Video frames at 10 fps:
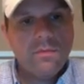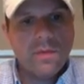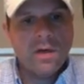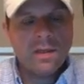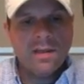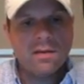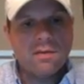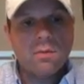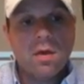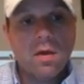again,
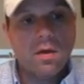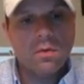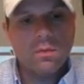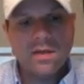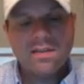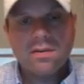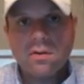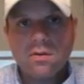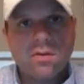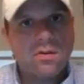
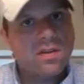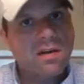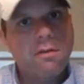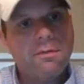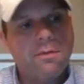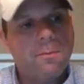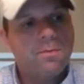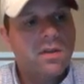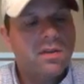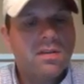research yourself.
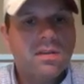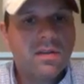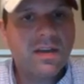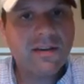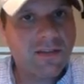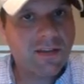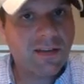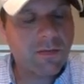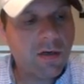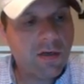Think outside
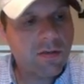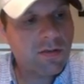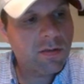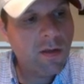the box.